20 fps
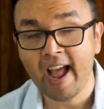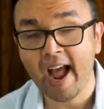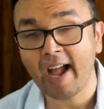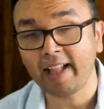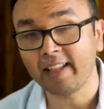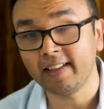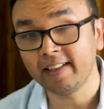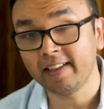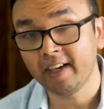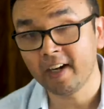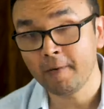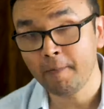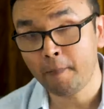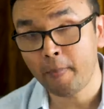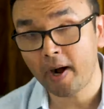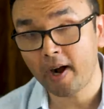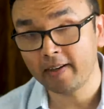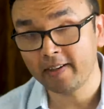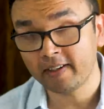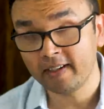And the third
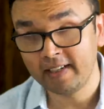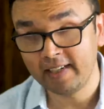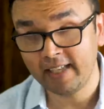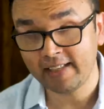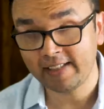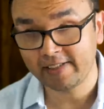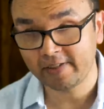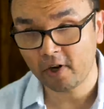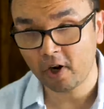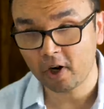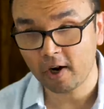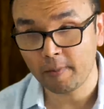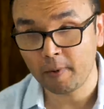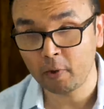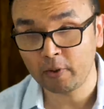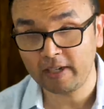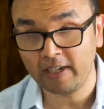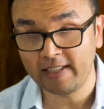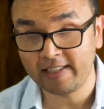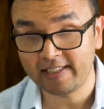part, let's talk
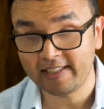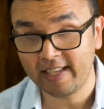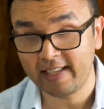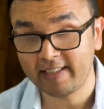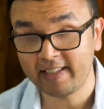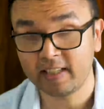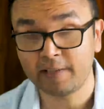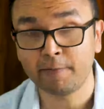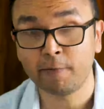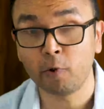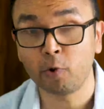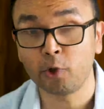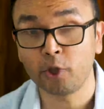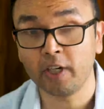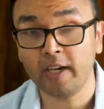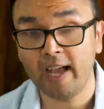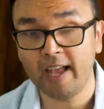about consensus future